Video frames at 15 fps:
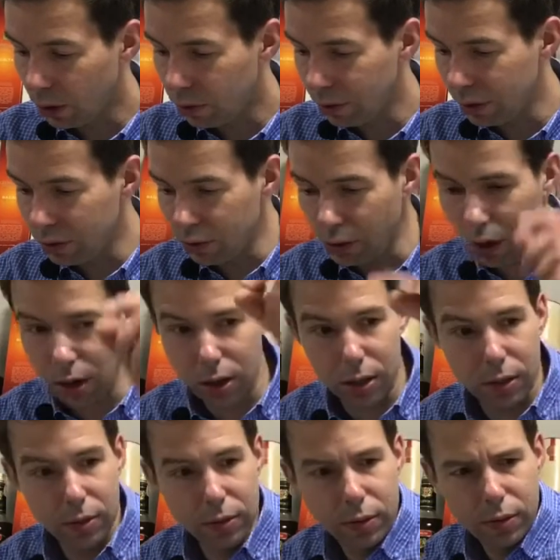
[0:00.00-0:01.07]
So it's
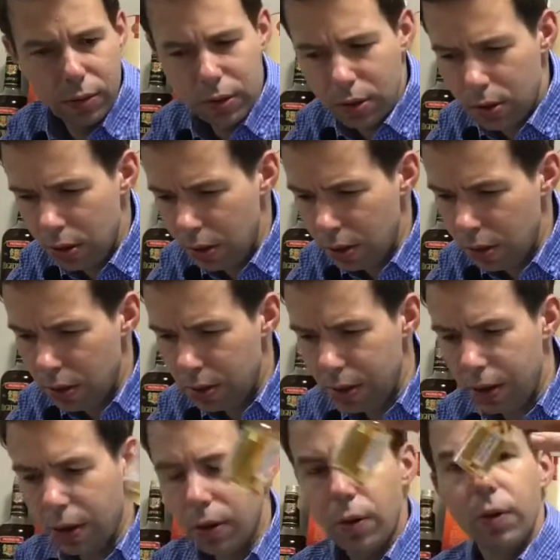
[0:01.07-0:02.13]
rock.
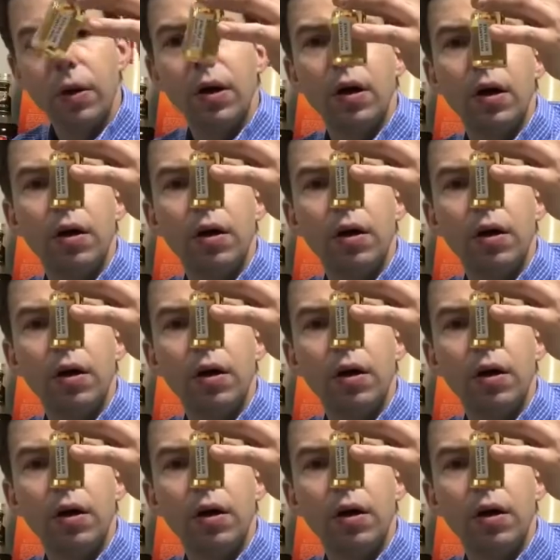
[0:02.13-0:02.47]
Now,